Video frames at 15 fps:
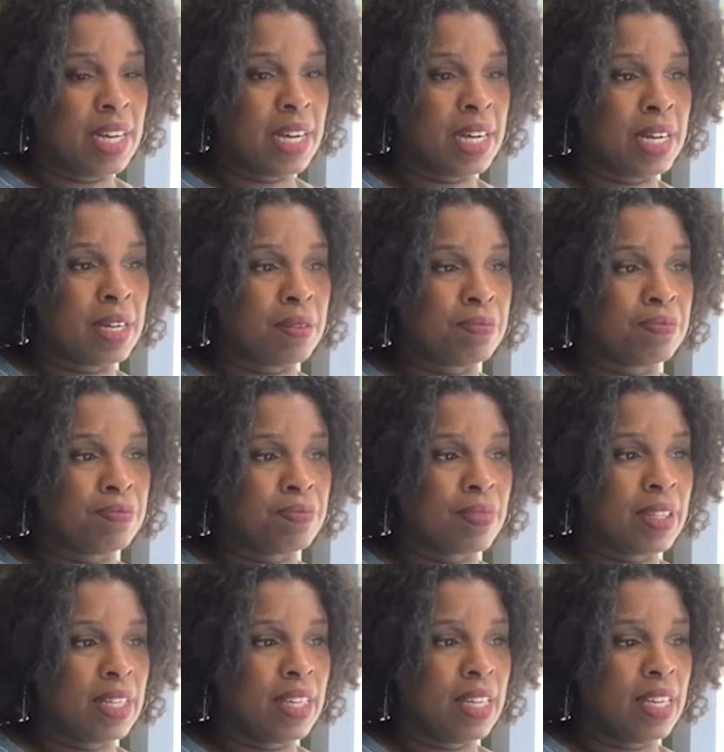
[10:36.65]
um,
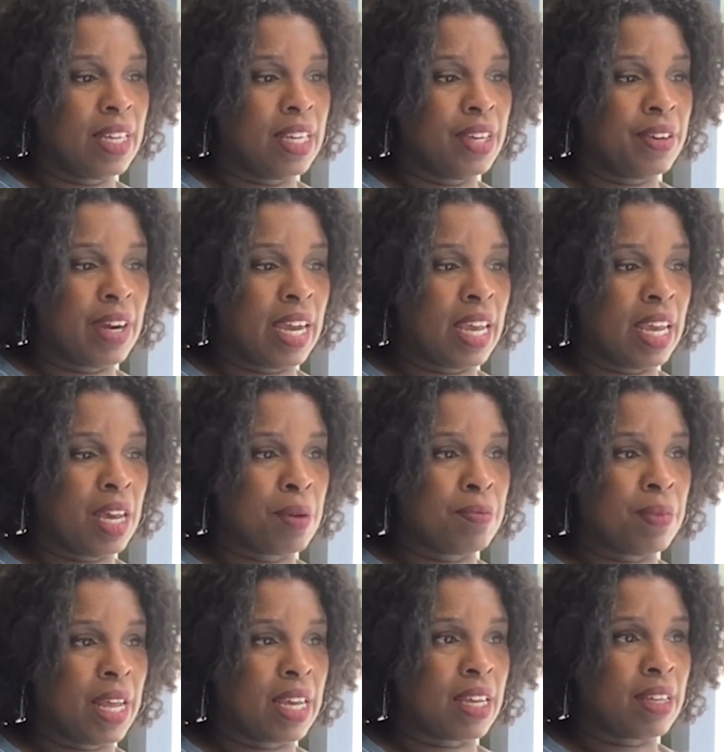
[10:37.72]
here I am,
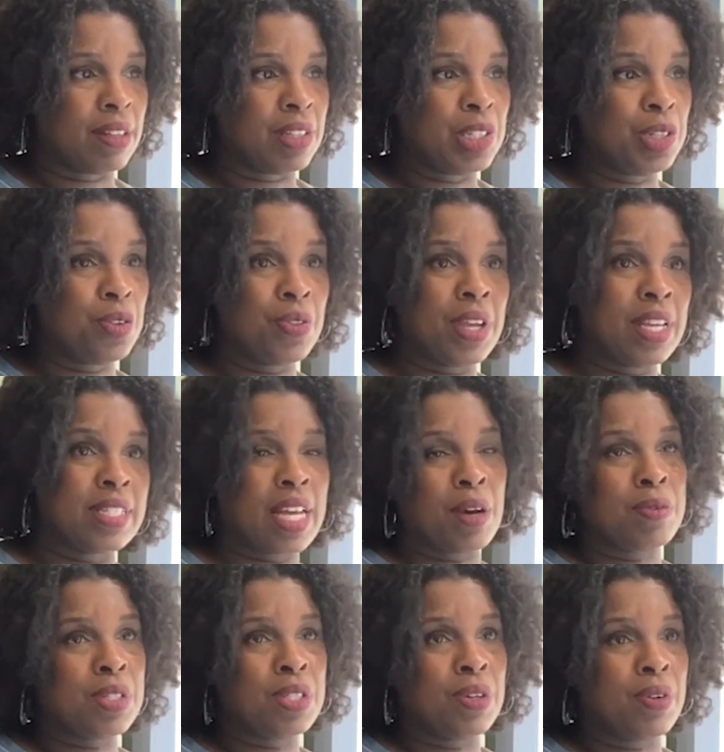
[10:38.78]
like little things I
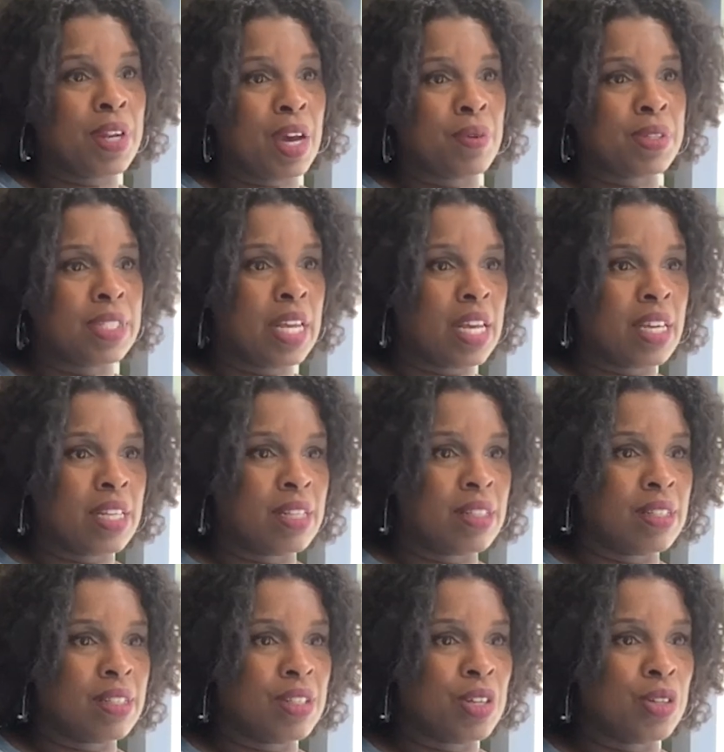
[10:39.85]
was doing. I was
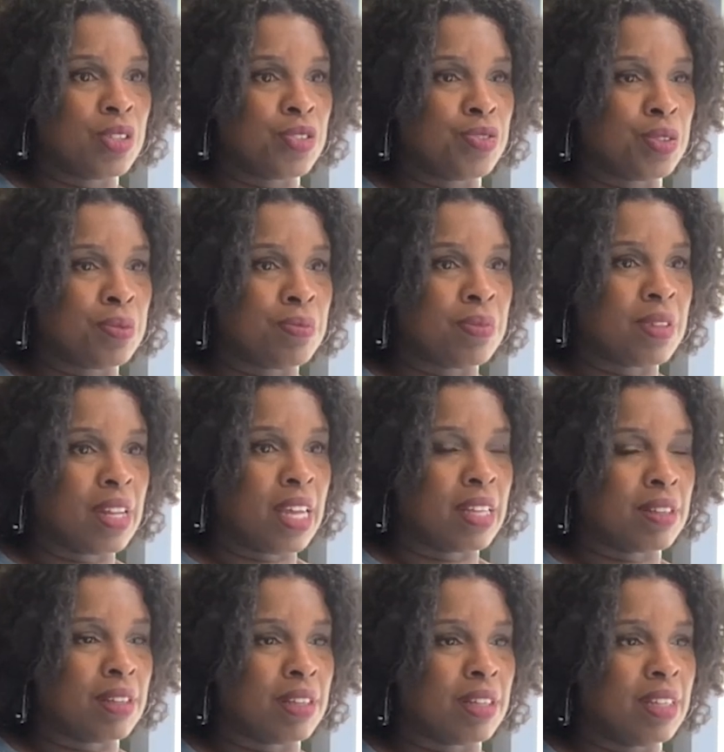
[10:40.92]
taking notes from
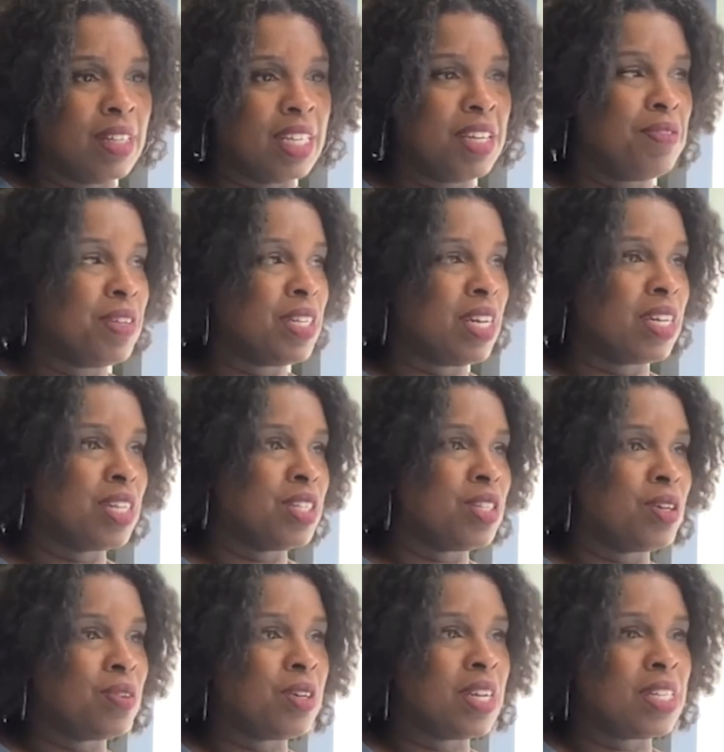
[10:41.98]
like the even Dunkin'
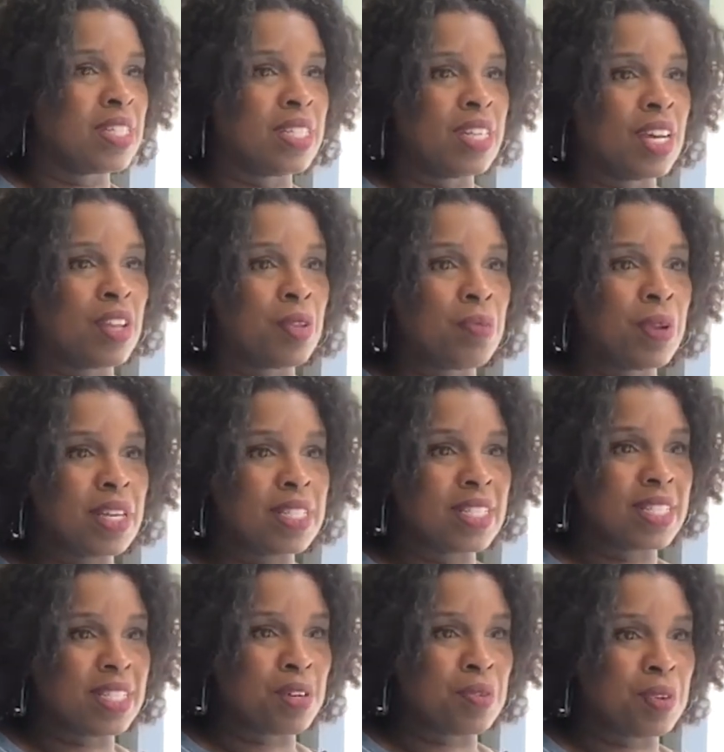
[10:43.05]
Donuts and other
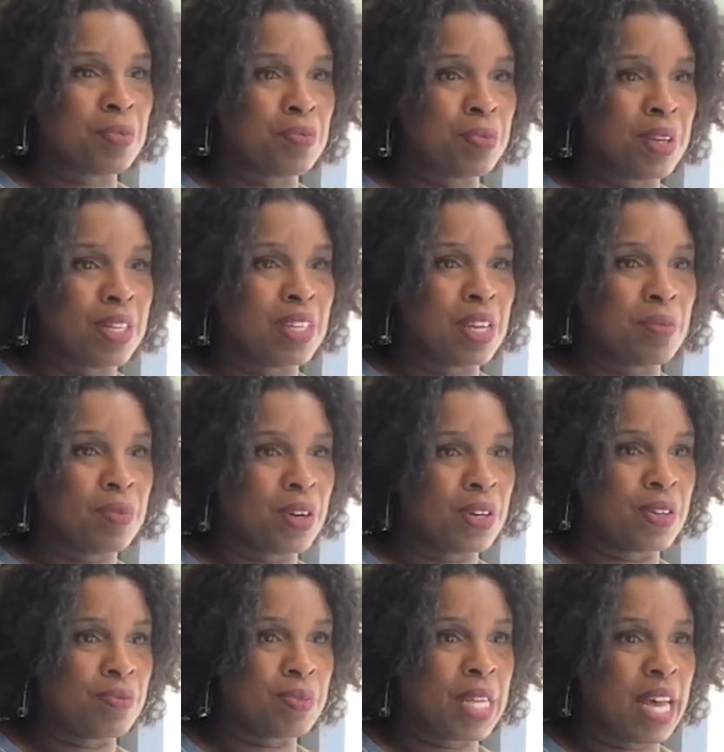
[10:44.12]
places that were putting up
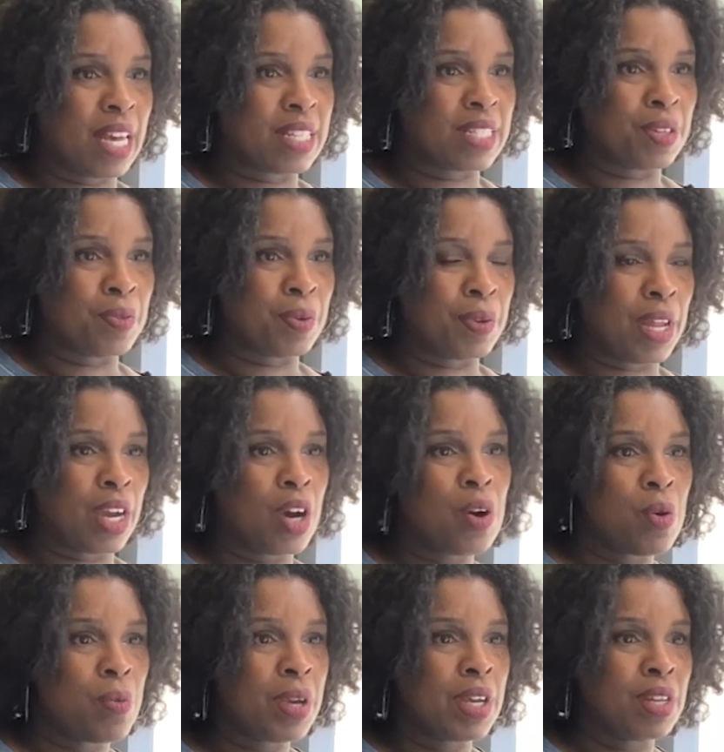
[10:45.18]
curbside. So we were like,
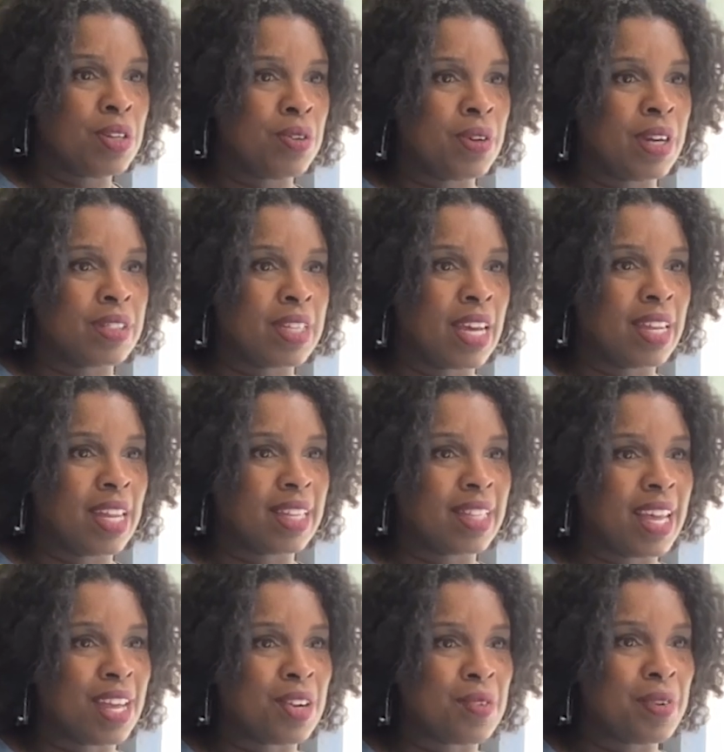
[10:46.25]
oh, we can do our sign like
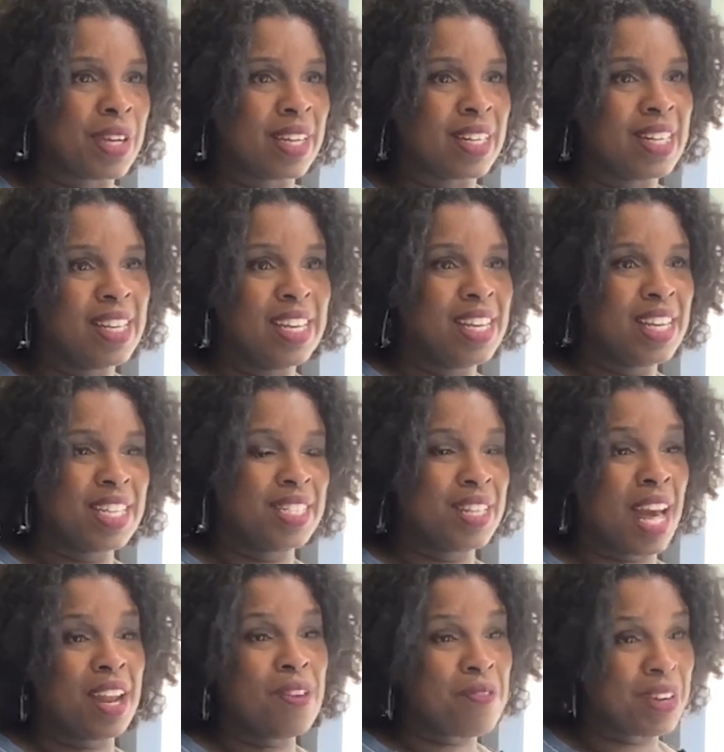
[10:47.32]
that, or we can, because
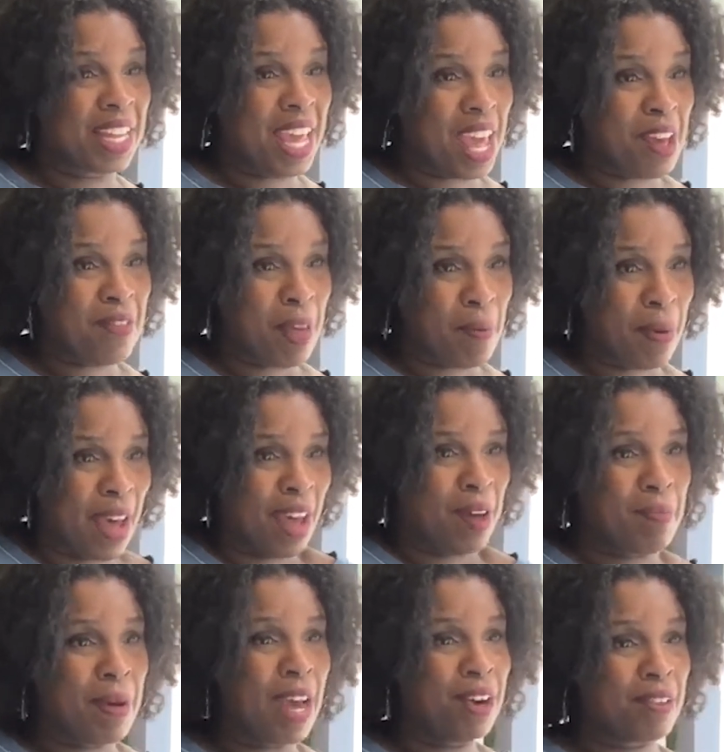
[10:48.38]
I don't really have
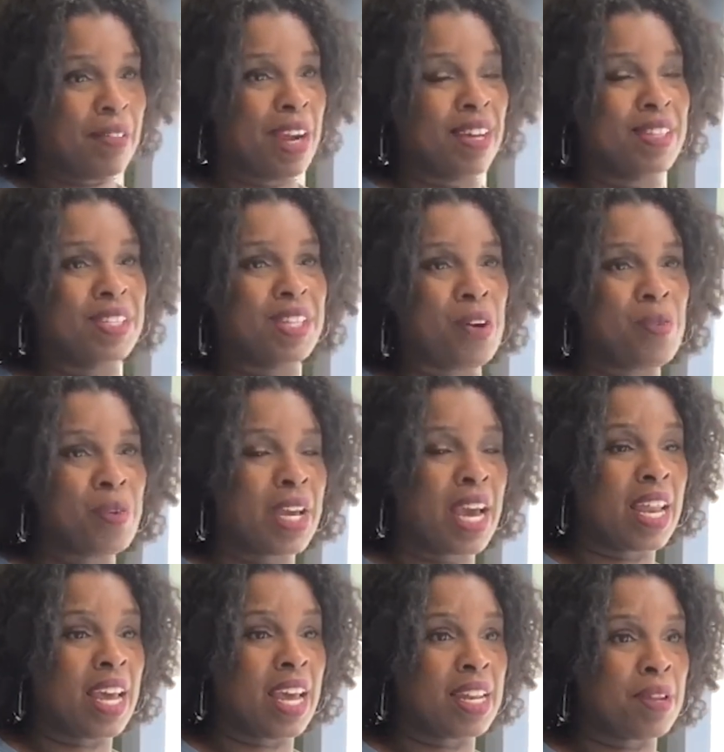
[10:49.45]
that background. So yeah. we
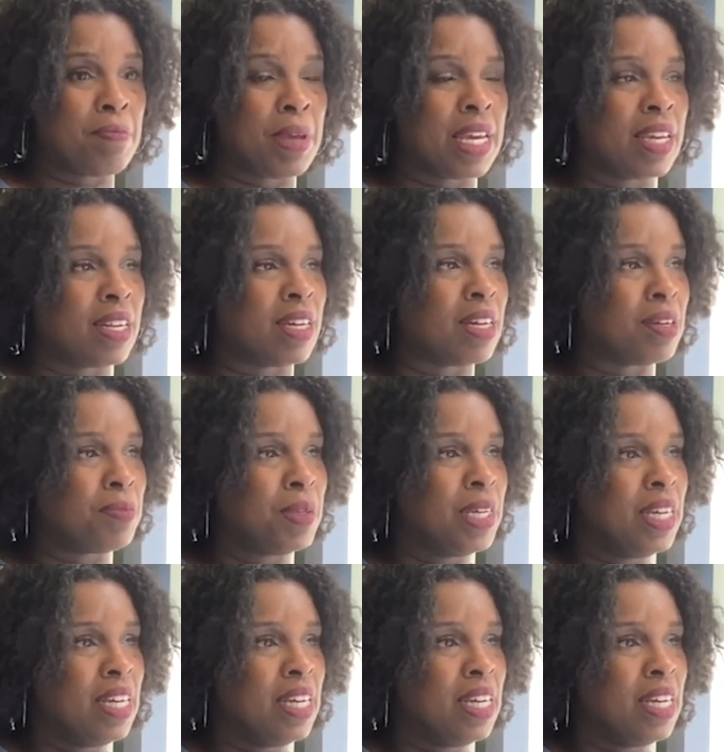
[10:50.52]
kind of had to make it up.